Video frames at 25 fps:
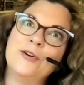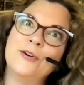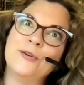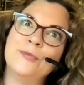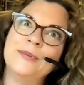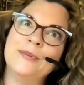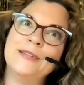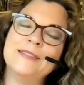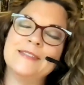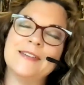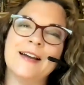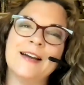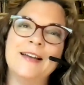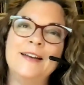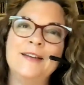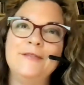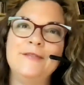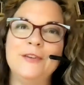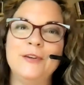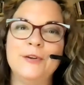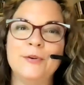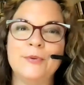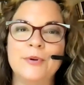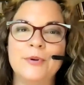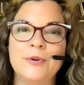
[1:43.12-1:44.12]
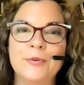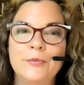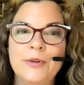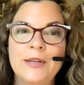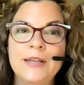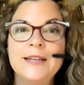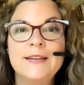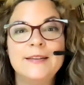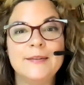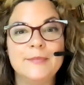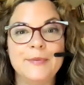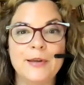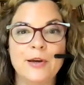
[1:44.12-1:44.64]
home inside of you, and we
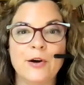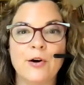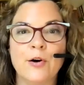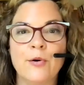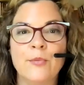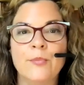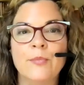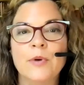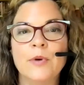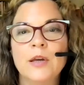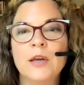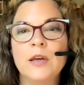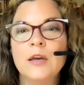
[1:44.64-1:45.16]
need to be home.